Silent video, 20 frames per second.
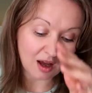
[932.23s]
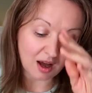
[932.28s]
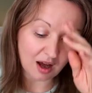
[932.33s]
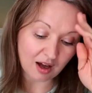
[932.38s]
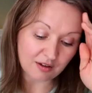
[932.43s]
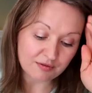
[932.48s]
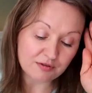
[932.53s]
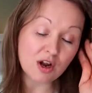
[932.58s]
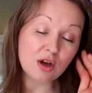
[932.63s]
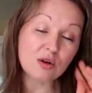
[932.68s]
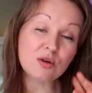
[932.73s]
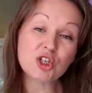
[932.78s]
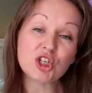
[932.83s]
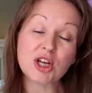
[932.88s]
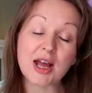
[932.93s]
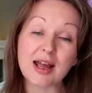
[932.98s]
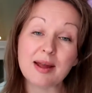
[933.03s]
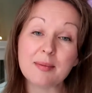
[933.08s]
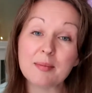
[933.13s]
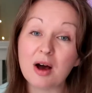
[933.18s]
I've no
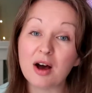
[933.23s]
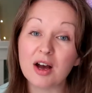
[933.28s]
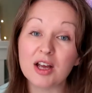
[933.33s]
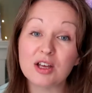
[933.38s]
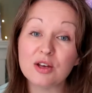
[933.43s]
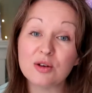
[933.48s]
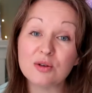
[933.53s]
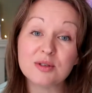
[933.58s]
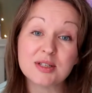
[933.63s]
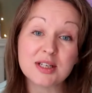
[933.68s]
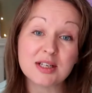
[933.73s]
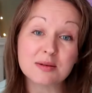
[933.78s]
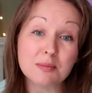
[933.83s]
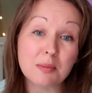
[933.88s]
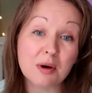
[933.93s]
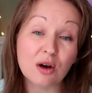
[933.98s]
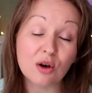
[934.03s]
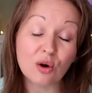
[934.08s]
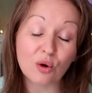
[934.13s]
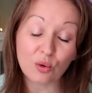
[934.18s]
shame. I use this
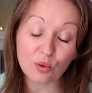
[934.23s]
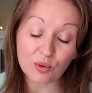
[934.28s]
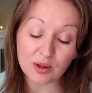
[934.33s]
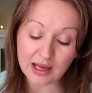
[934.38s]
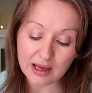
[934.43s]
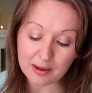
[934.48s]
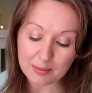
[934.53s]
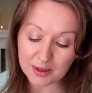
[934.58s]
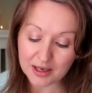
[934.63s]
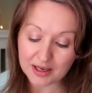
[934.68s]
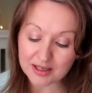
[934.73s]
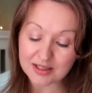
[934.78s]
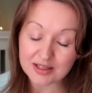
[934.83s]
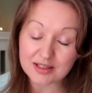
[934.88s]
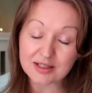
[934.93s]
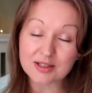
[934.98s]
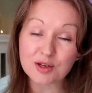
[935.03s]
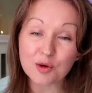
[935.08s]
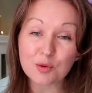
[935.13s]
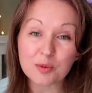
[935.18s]
mug all year because
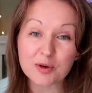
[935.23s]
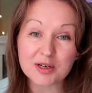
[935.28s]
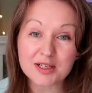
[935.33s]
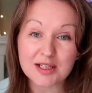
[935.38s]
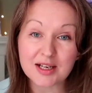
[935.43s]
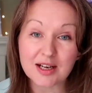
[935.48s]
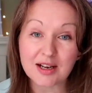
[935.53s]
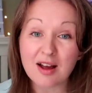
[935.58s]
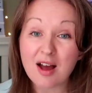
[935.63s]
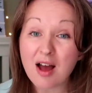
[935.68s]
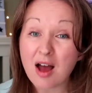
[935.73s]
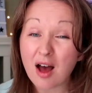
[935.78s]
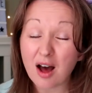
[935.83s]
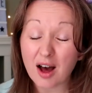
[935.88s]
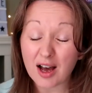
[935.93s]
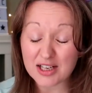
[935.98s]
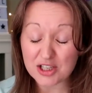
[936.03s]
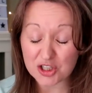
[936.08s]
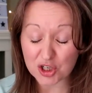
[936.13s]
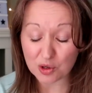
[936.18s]
it's so pretty.
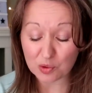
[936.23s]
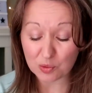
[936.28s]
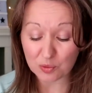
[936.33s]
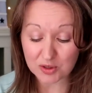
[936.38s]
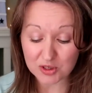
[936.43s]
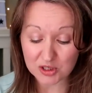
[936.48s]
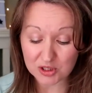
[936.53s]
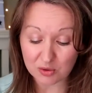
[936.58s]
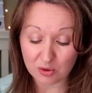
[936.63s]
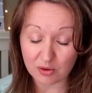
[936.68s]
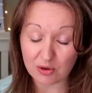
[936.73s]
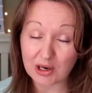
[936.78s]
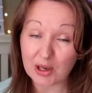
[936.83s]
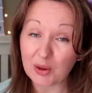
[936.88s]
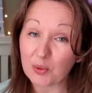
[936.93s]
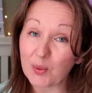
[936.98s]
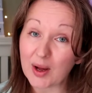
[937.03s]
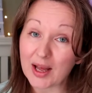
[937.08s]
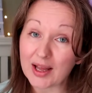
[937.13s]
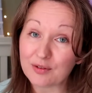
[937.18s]
I don't want to squirrel
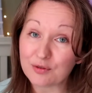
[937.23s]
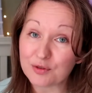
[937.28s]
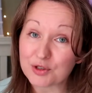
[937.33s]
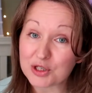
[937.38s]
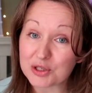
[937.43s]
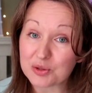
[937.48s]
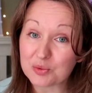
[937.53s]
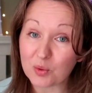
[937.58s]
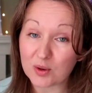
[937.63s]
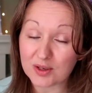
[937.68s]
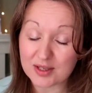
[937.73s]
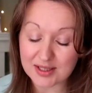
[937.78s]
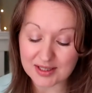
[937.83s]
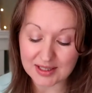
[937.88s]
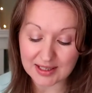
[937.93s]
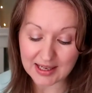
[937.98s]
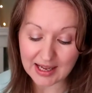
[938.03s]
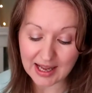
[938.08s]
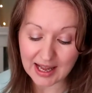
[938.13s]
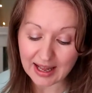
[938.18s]
it away for just once
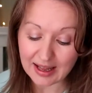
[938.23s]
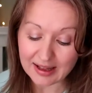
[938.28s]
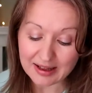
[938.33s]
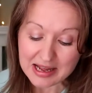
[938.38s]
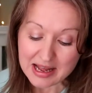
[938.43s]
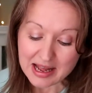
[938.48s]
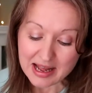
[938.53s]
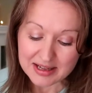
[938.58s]
a year.